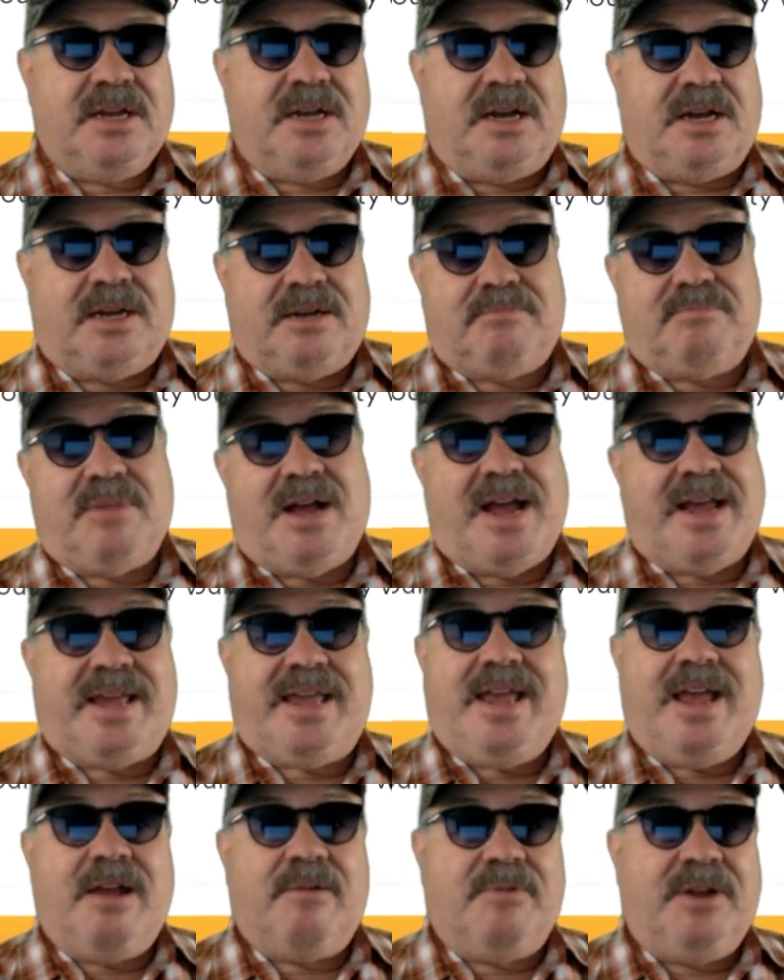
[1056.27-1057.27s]
Um, I
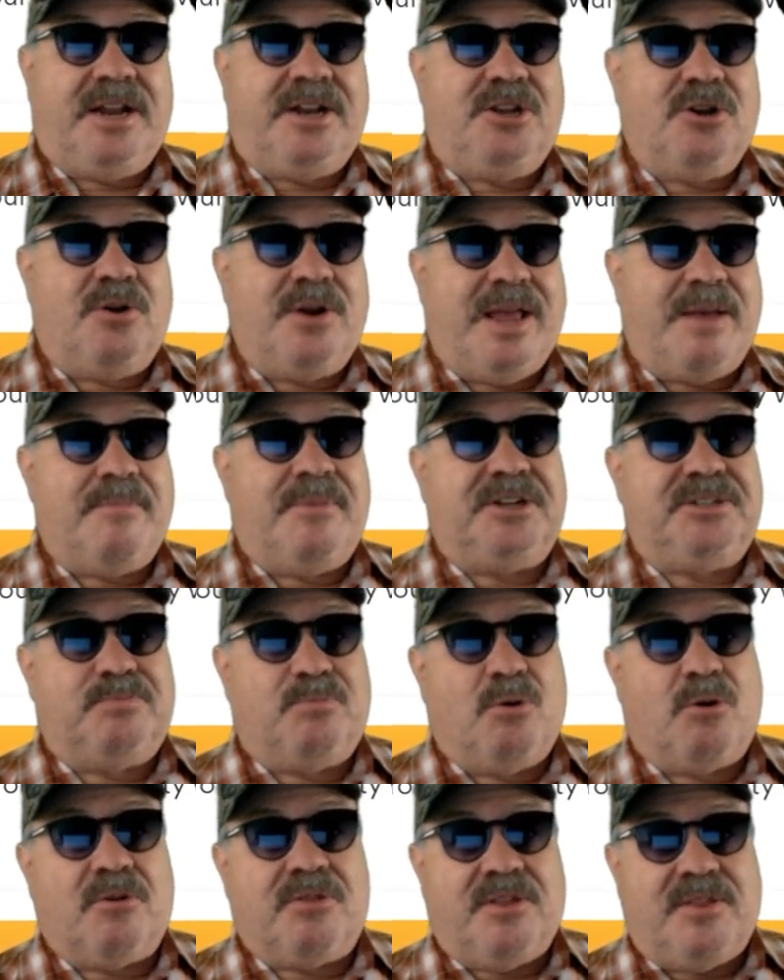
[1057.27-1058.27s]
can't really donate much
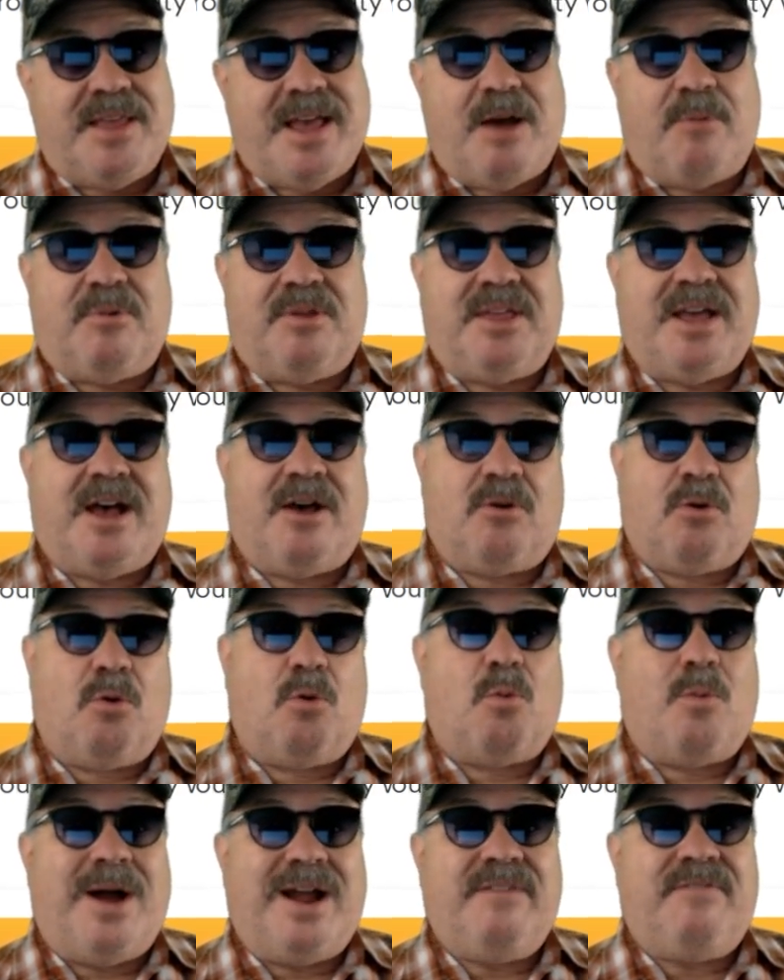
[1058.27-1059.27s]
more than that without
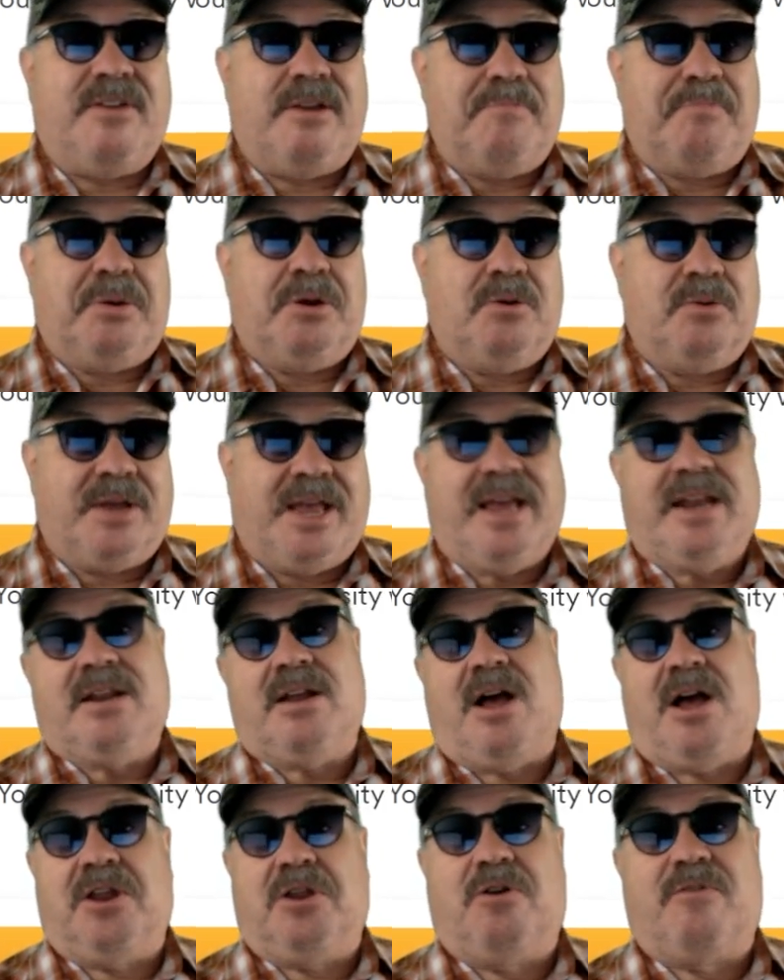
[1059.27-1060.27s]
old wifey poo getting
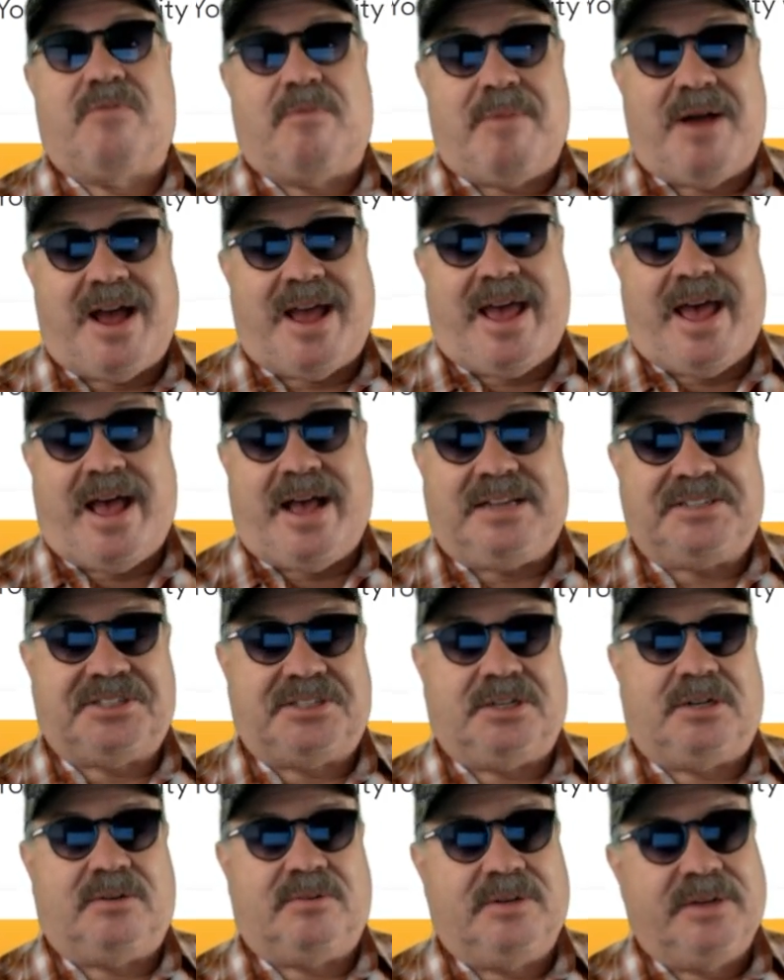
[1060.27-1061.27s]
all over my ass.
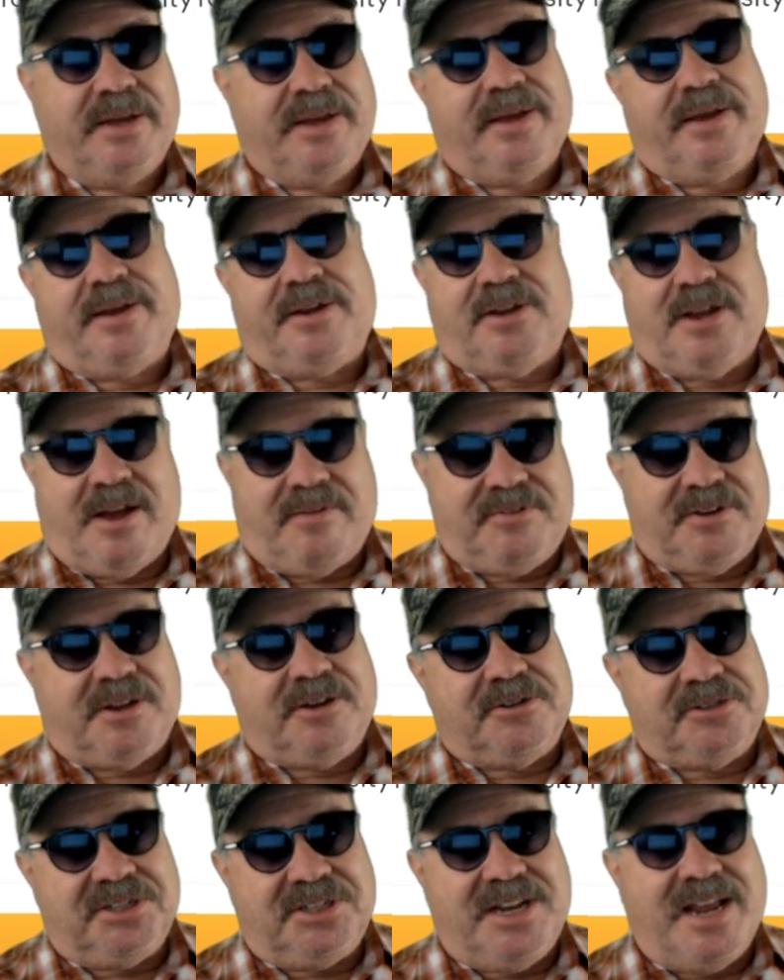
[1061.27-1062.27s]
So you have to
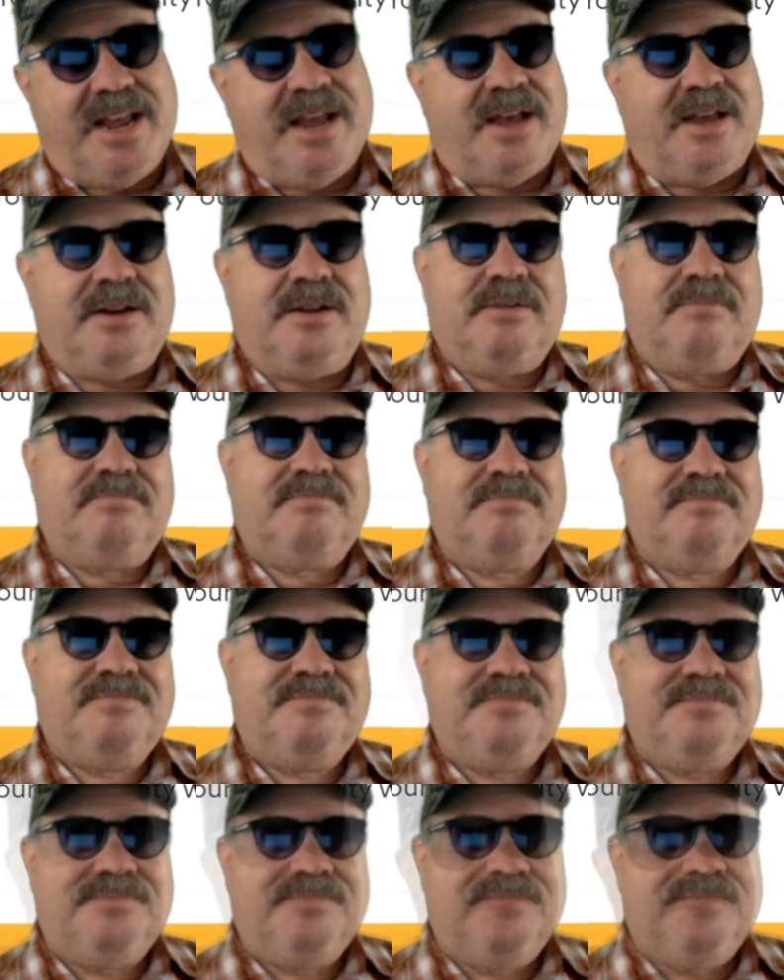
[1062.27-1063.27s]
understand
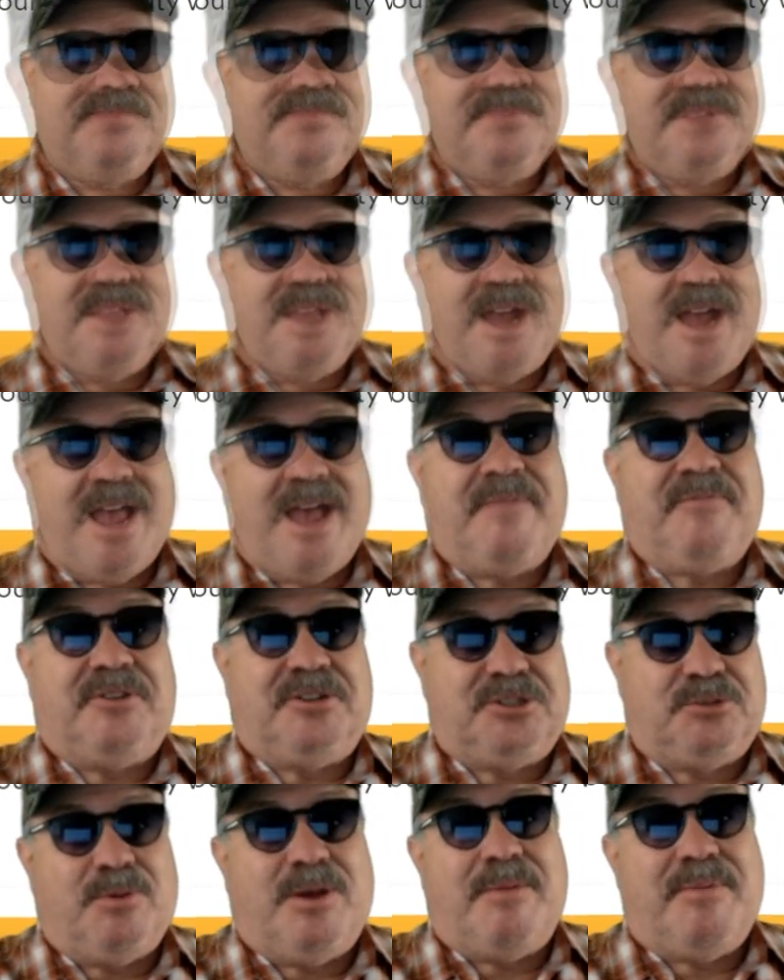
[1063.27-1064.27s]
I have
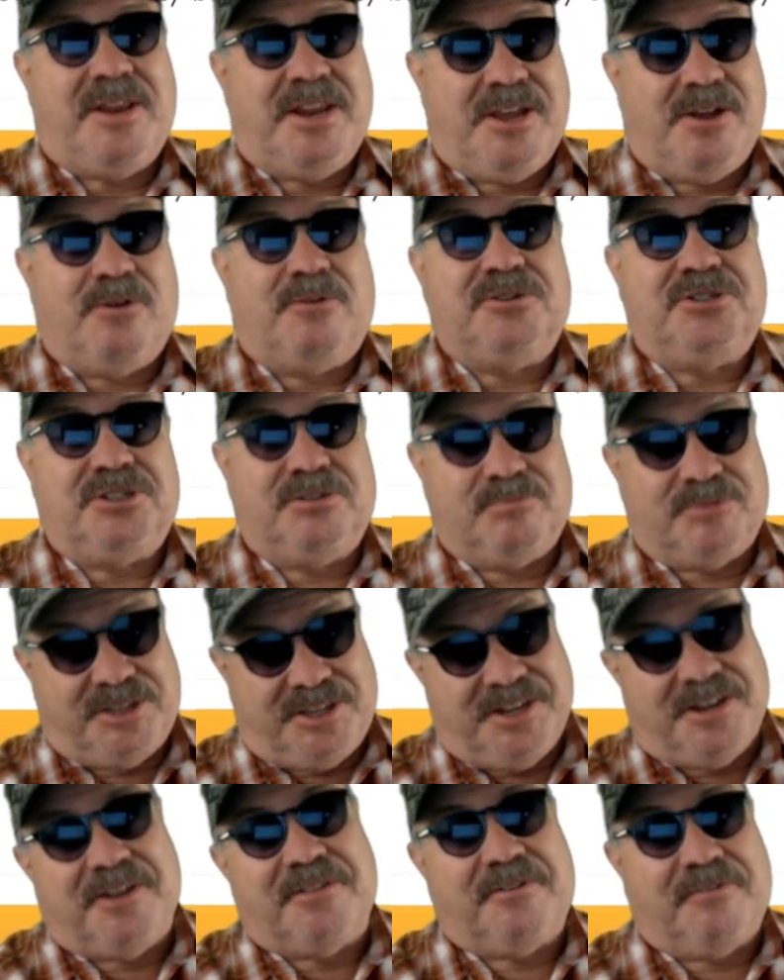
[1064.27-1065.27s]
to swim in the ocean
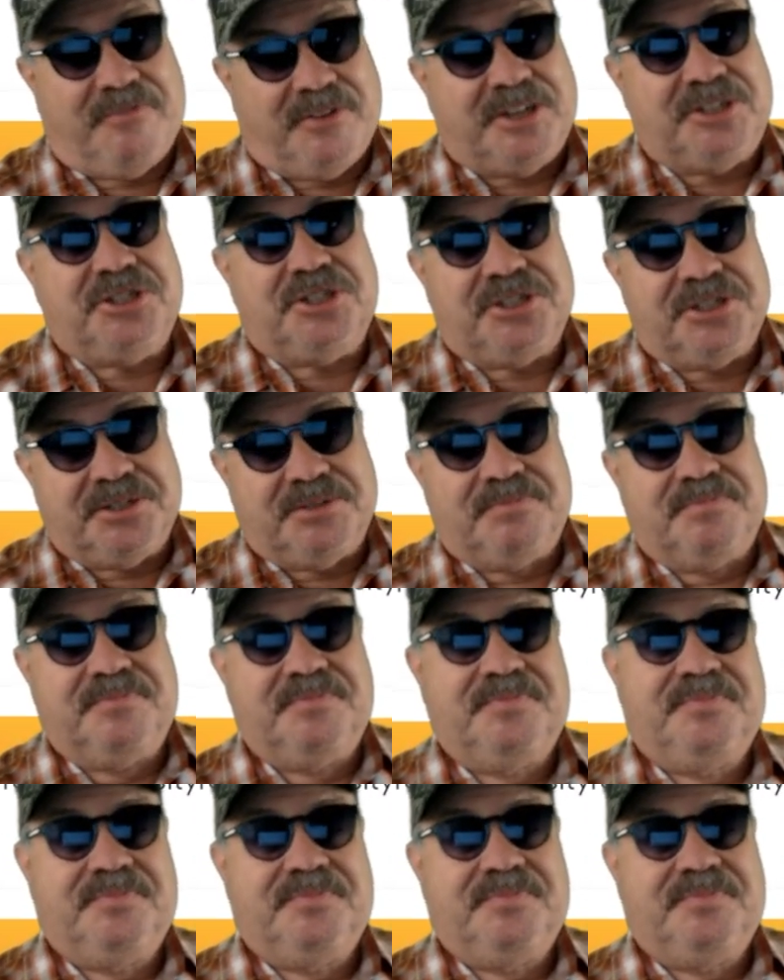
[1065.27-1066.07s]
with the other fishes.